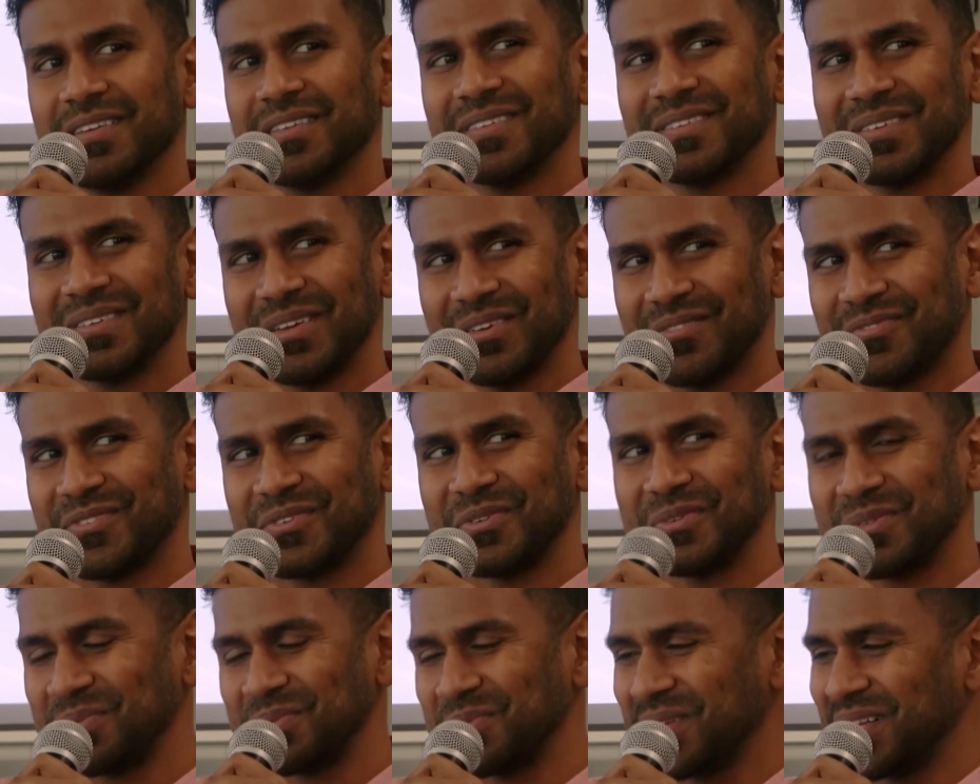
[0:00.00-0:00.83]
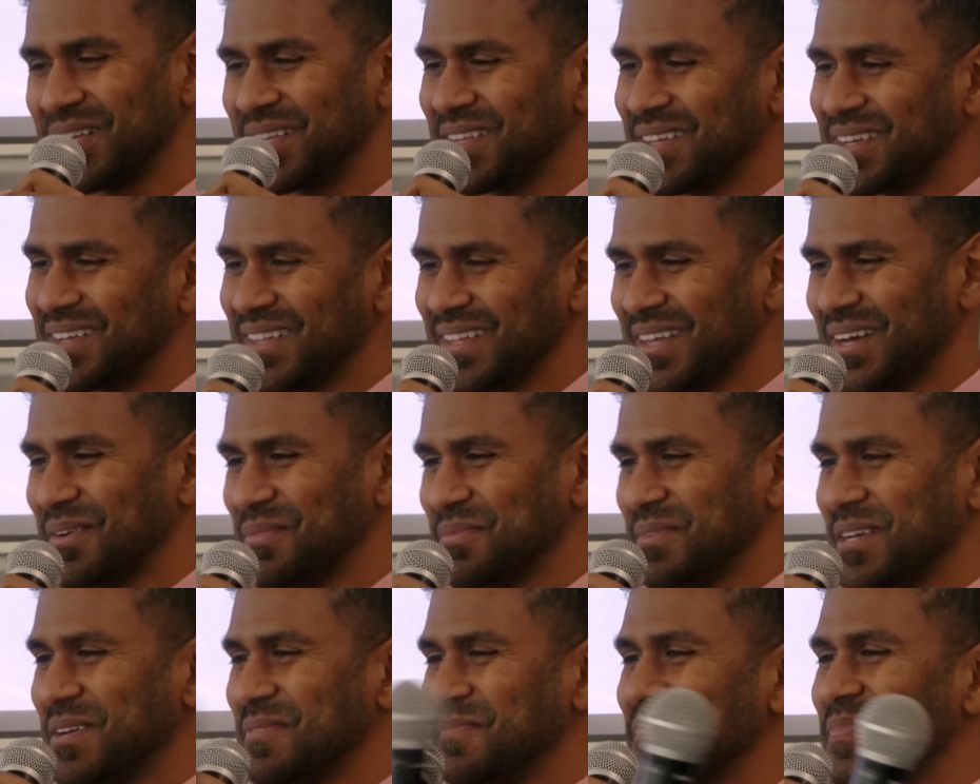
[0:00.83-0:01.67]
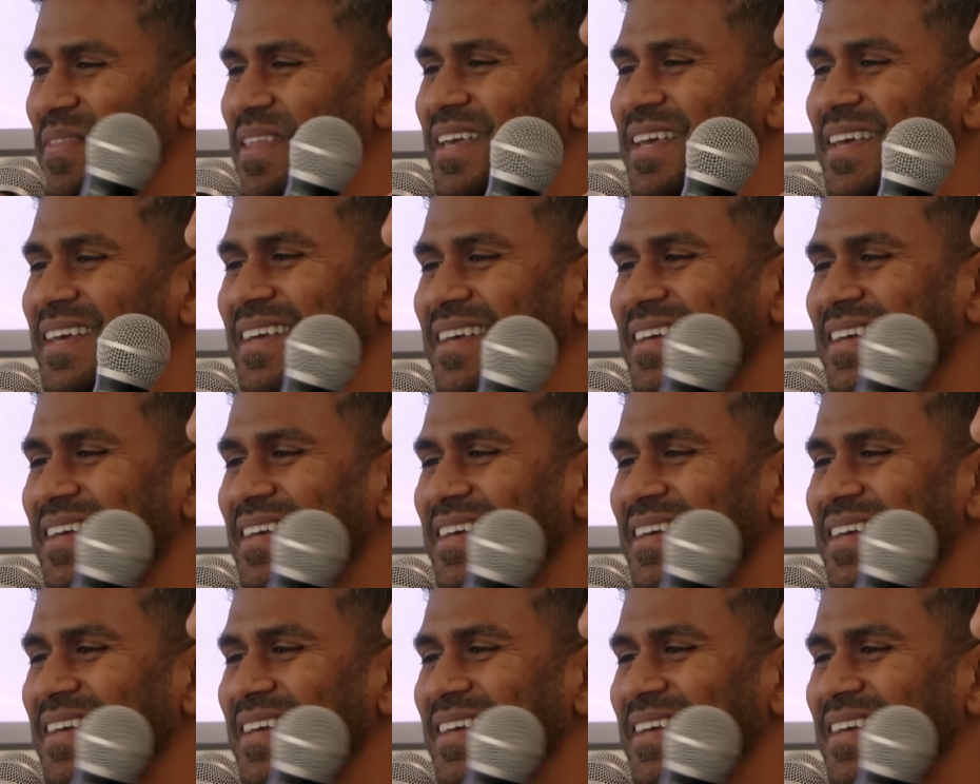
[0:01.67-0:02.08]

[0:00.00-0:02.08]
keep these conversations at the cutting edge.